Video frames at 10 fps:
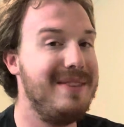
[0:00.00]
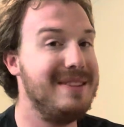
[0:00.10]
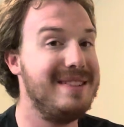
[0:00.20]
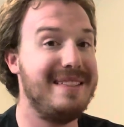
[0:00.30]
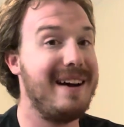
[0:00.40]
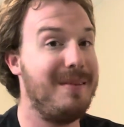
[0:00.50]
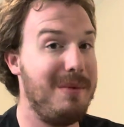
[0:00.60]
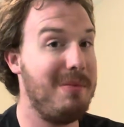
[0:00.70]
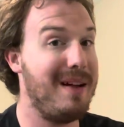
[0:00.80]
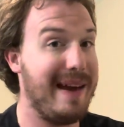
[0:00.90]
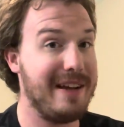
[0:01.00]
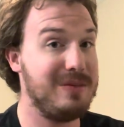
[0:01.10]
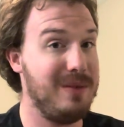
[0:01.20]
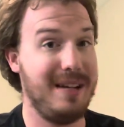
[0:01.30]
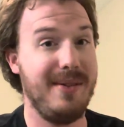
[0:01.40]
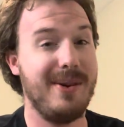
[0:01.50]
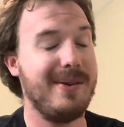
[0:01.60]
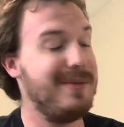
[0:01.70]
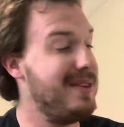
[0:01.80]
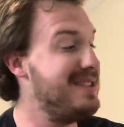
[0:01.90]
this is not going to be my last one either,
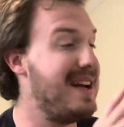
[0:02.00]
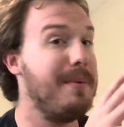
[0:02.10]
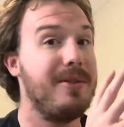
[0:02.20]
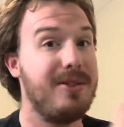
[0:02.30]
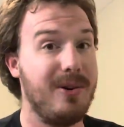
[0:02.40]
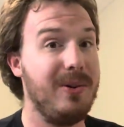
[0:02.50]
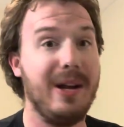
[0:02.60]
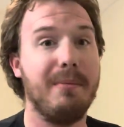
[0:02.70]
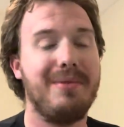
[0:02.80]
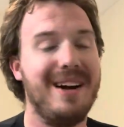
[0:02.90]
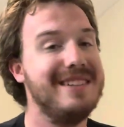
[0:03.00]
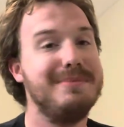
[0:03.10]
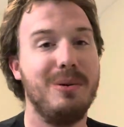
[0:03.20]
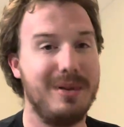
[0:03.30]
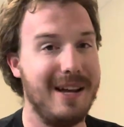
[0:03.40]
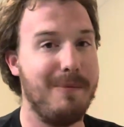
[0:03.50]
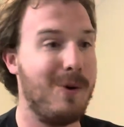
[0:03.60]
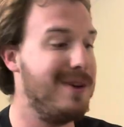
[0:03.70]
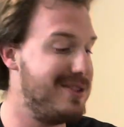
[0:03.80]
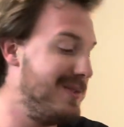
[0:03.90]
because I'm thoroughly impressed, but we'll get
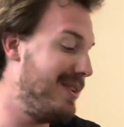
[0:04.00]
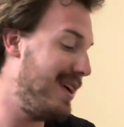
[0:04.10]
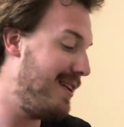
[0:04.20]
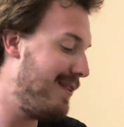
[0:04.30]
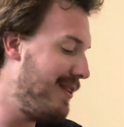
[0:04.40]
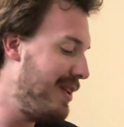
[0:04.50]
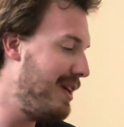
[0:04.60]
more into it later.